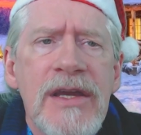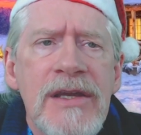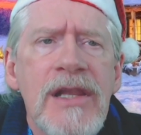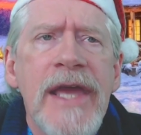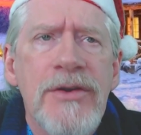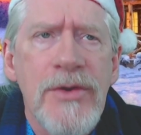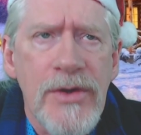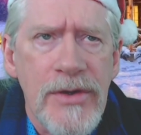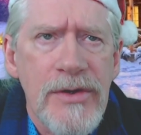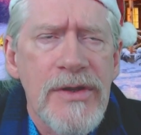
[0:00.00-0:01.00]

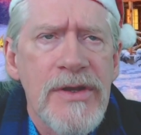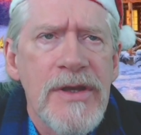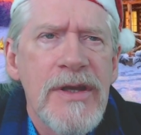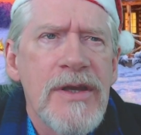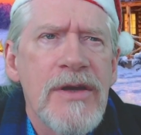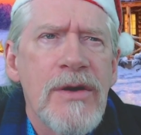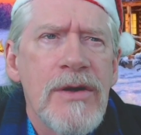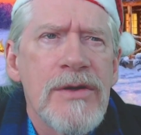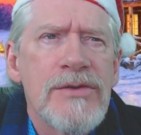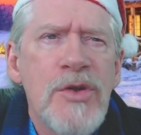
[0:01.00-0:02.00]
Glader.
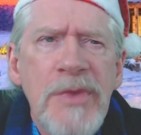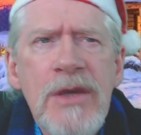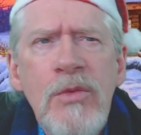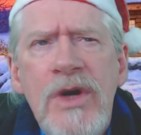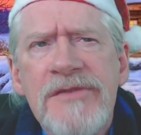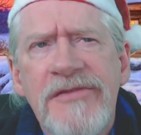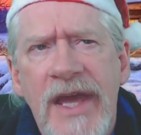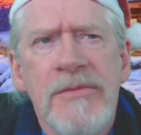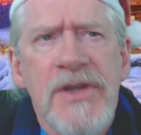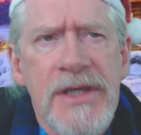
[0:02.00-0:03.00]
To me, what
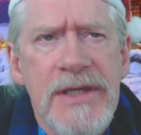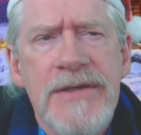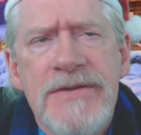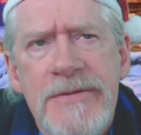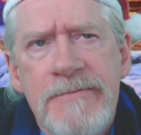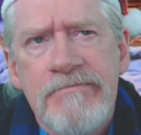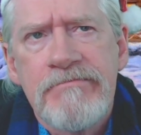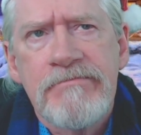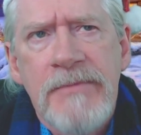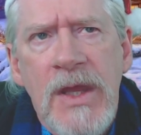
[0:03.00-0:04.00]
family is.
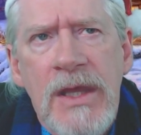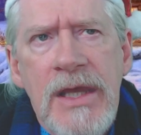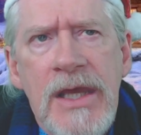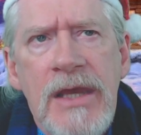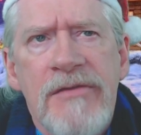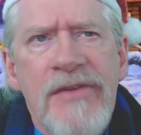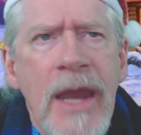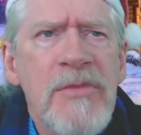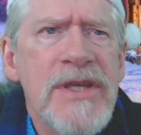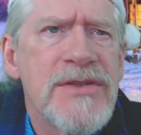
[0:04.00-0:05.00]

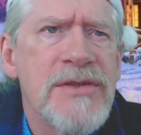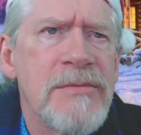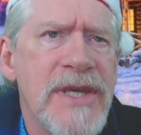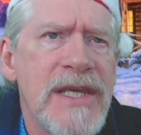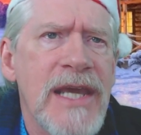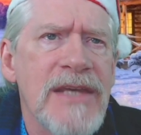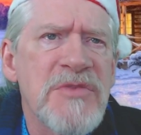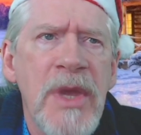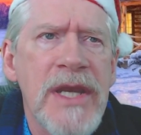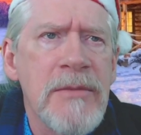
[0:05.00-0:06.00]
Family to me
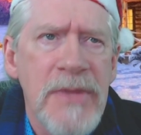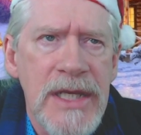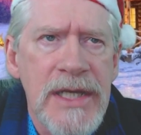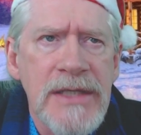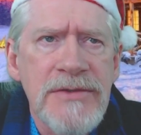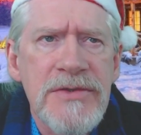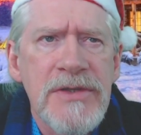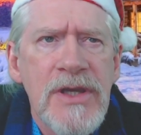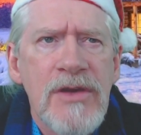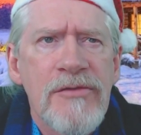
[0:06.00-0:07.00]
has many meanings,
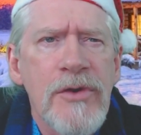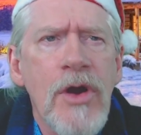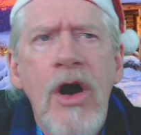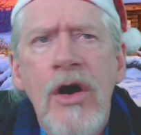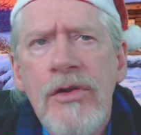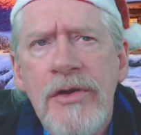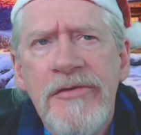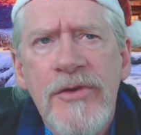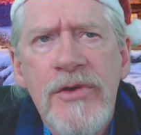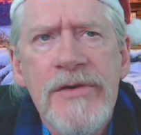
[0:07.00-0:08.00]
for all are
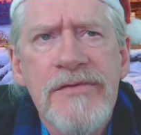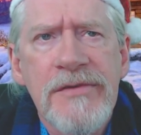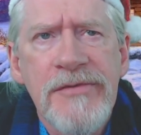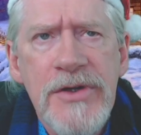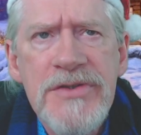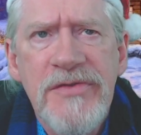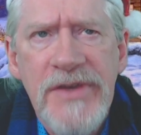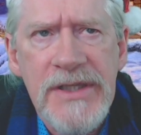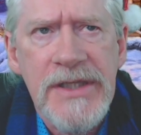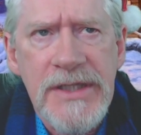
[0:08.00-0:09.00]
full of diverse
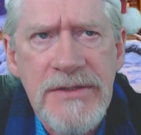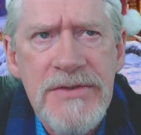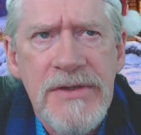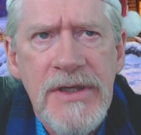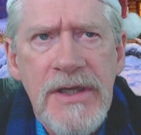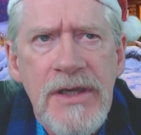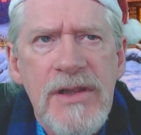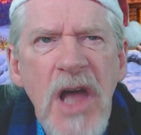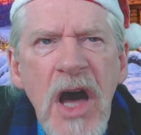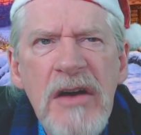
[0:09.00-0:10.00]
feelings
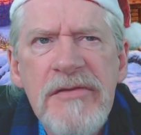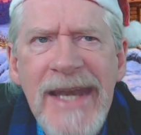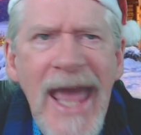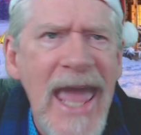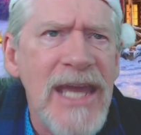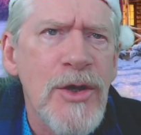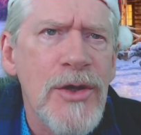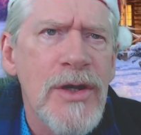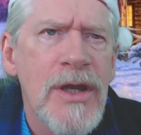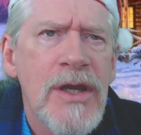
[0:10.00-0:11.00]
love and
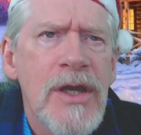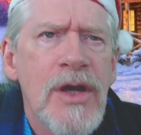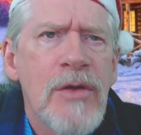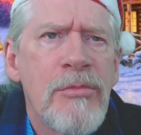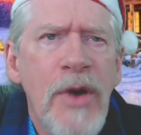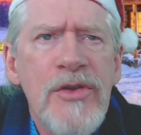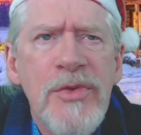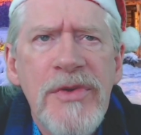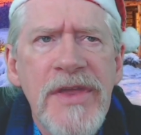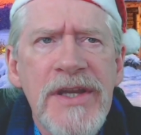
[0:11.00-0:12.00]
anger,
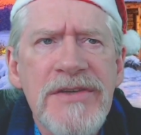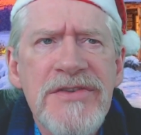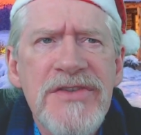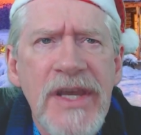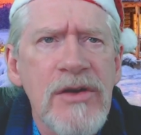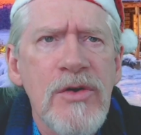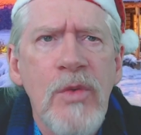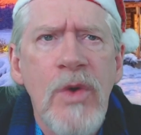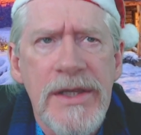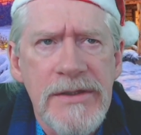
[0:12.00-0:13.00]
both within a single
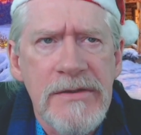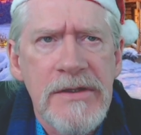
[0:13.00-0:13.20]
one,